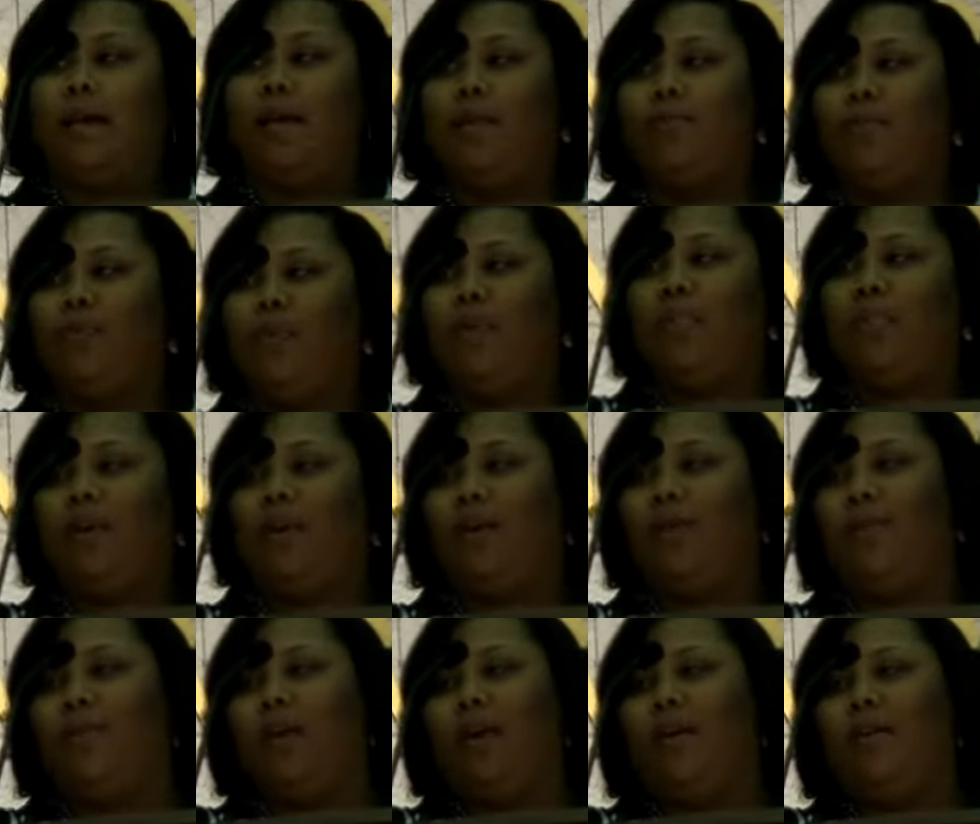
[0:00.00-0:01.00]
times we
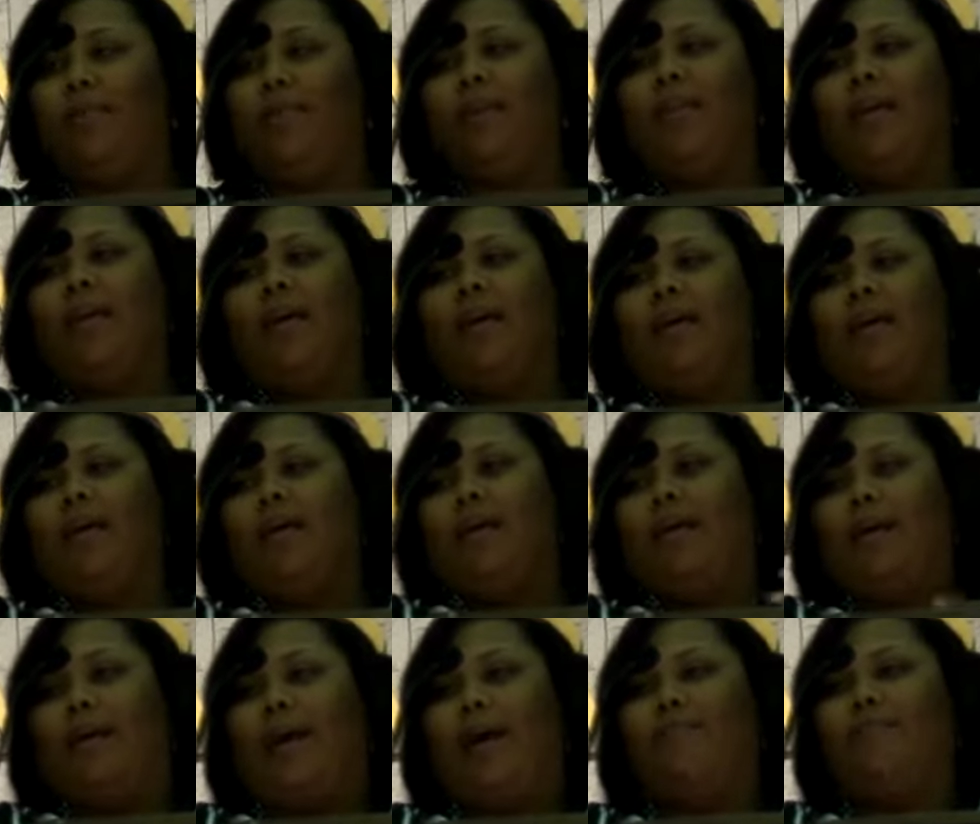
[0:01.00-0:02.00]
think, well,
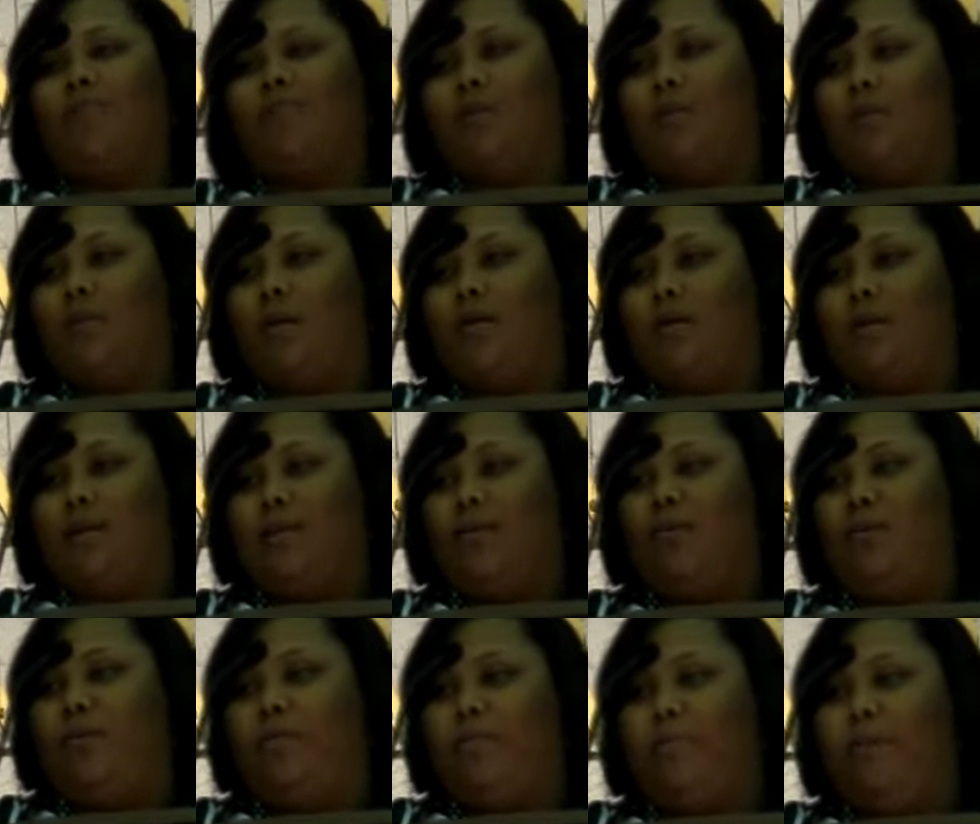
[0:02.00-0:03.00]
I'm just going to
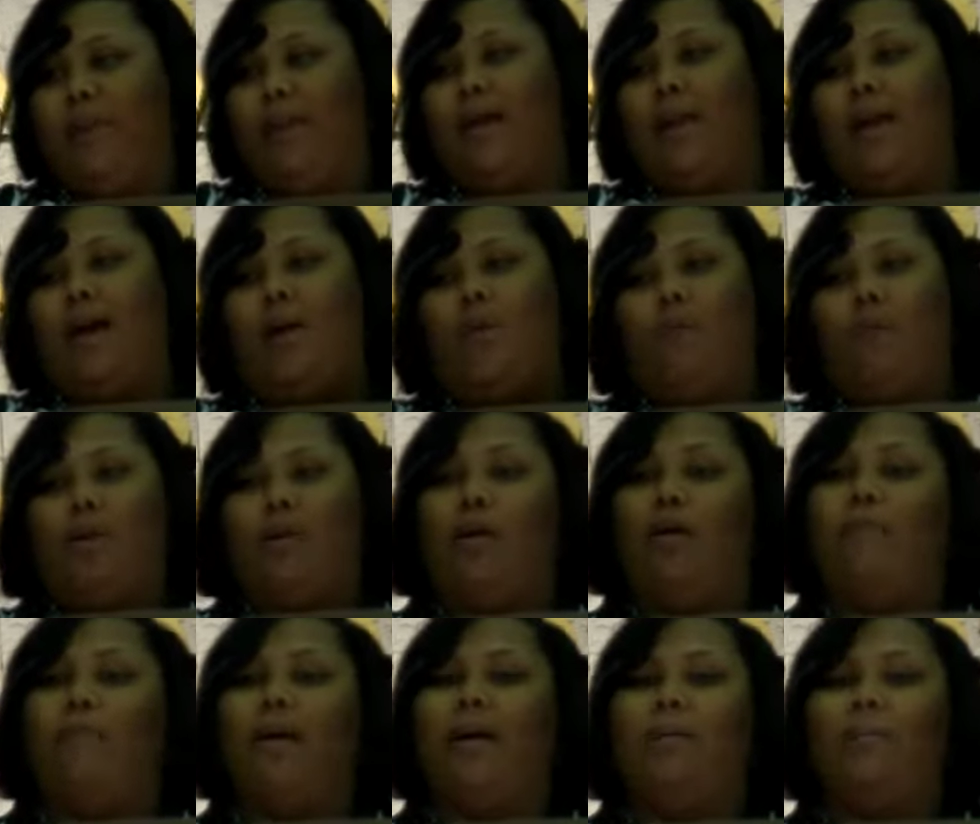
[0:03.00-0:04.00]
deal with me and I'll work
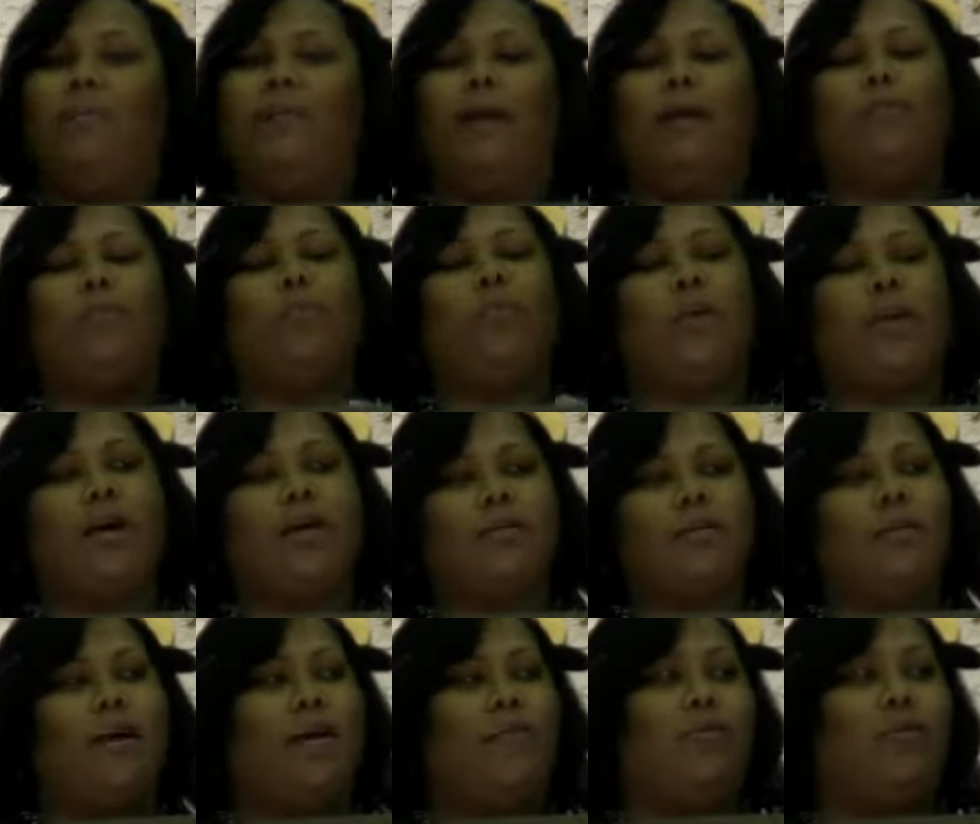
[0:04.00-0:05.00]
on my plan. But we
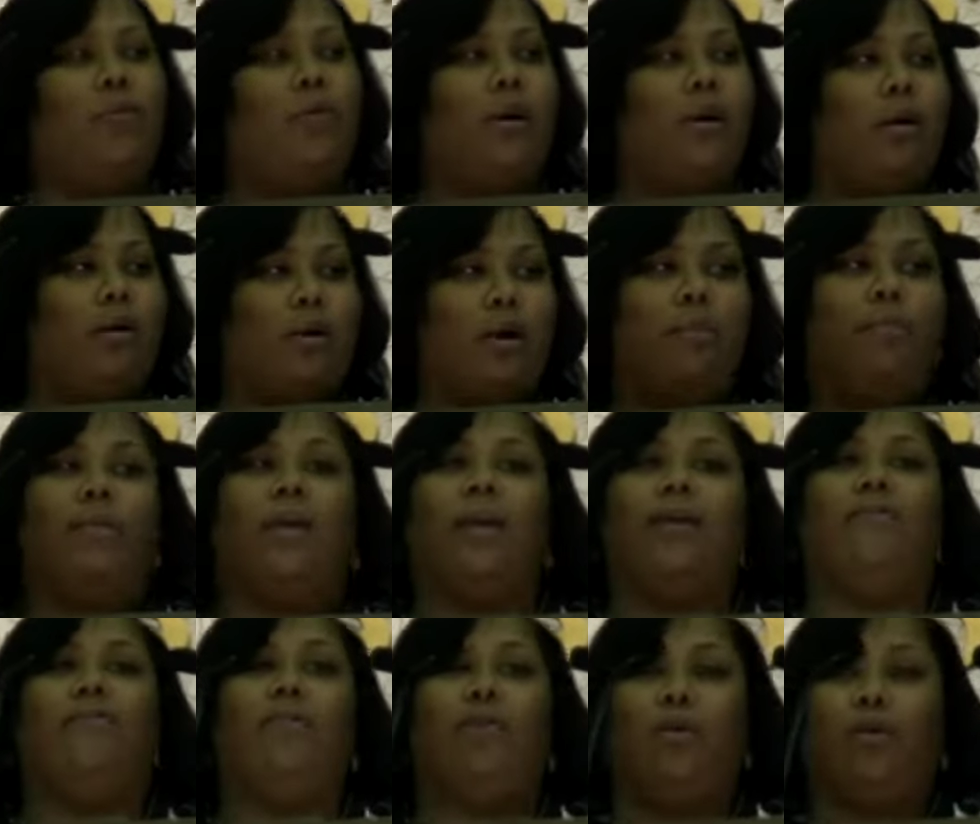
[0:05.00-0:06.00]
also have to work on our
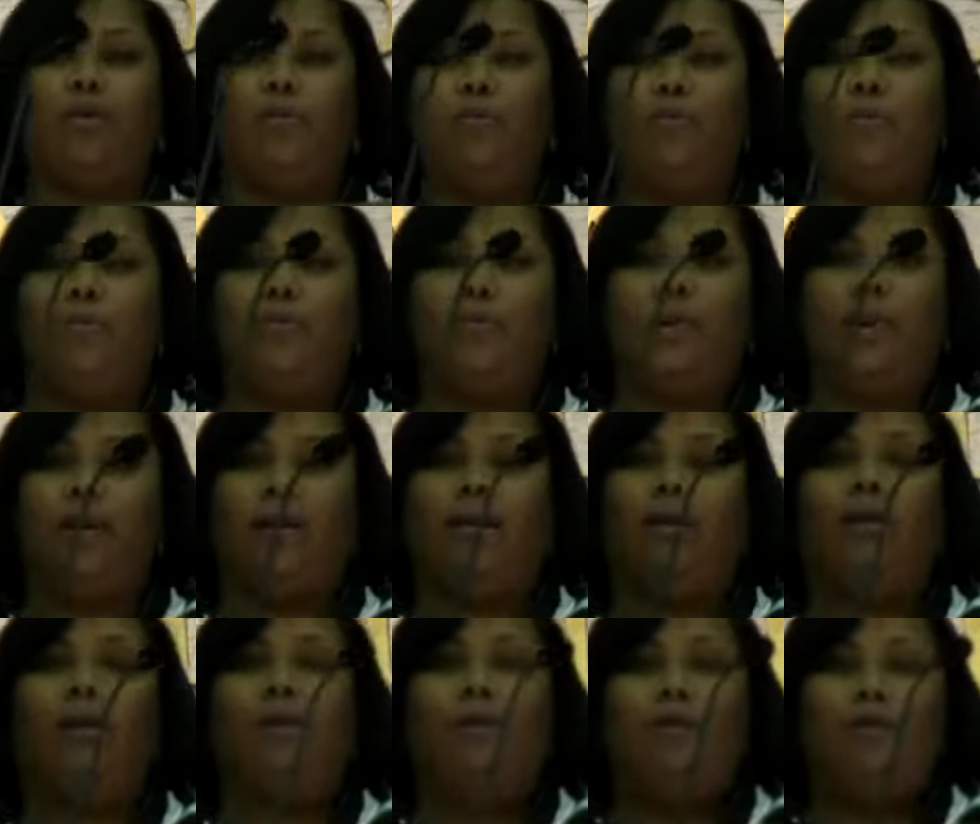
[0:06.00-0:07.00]
plan for the
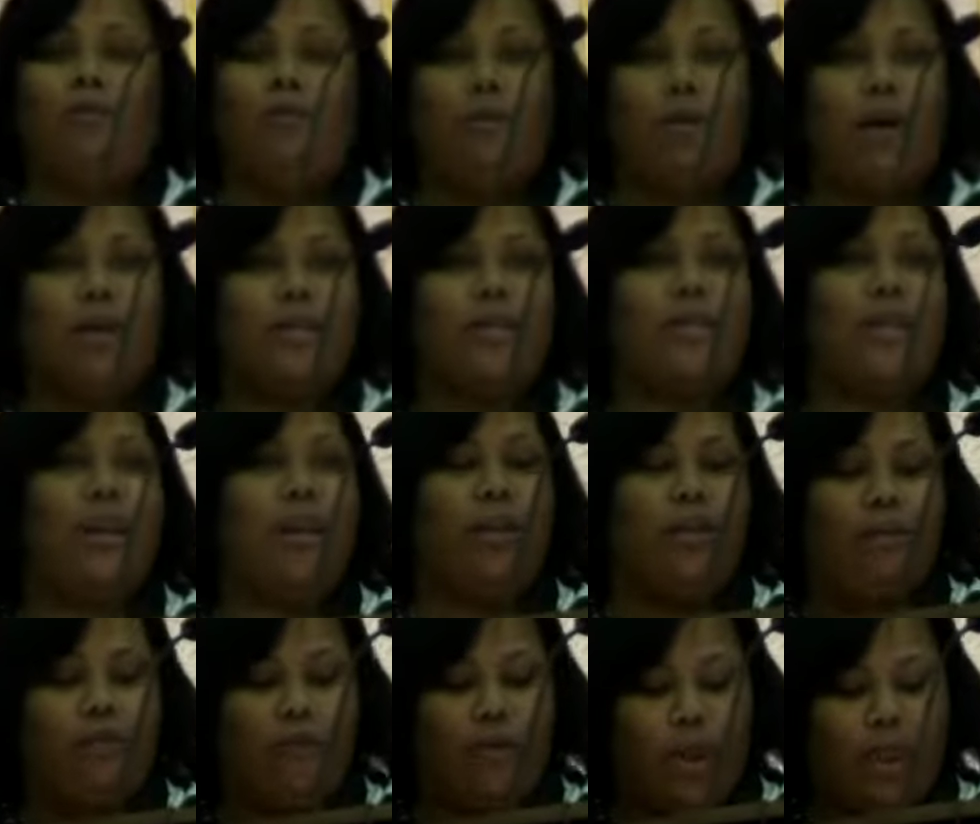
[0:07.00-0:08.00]
community, for our
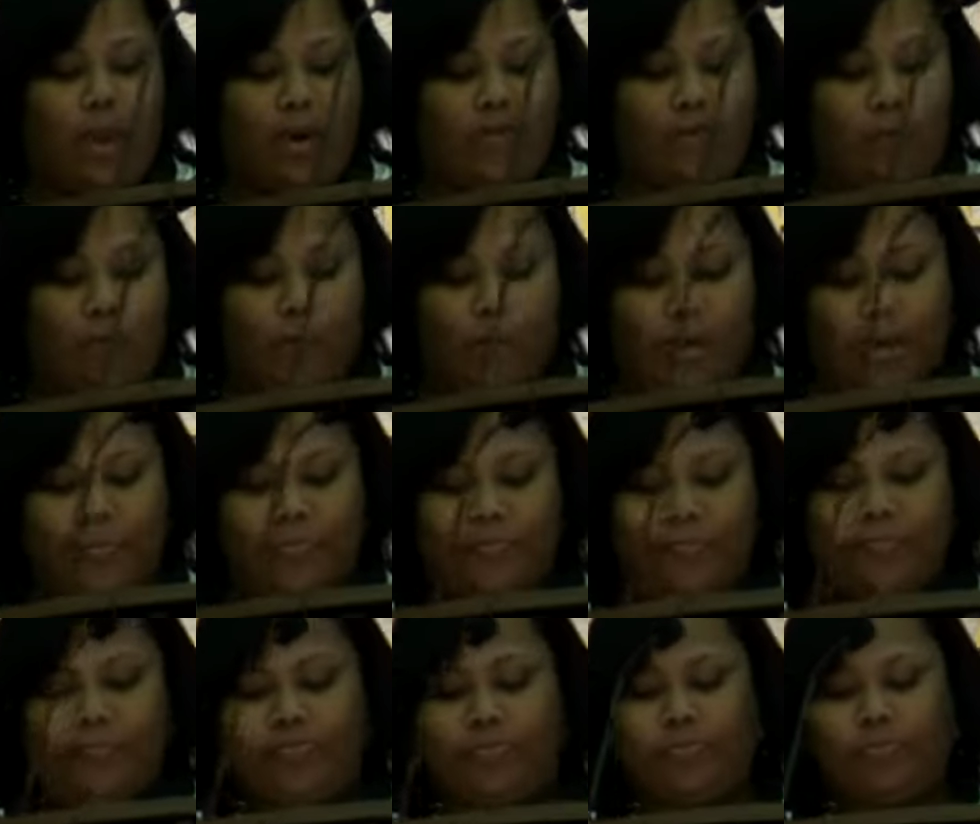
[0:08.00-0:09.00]
city, for everyone.
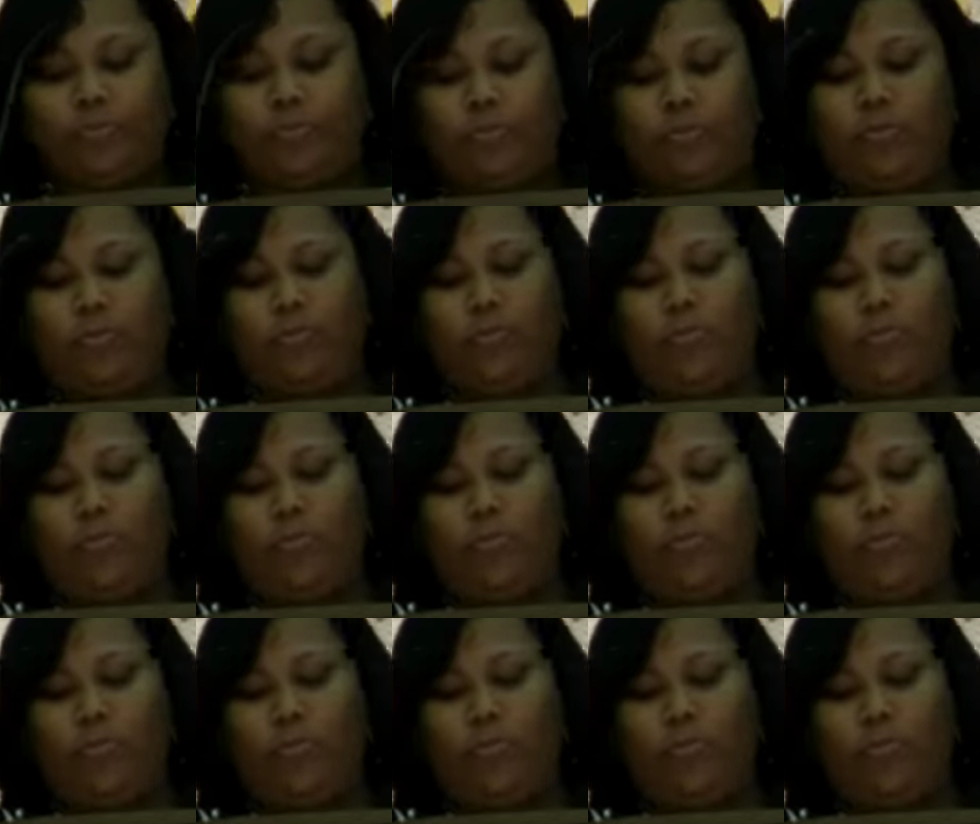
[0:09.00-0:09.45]
All right.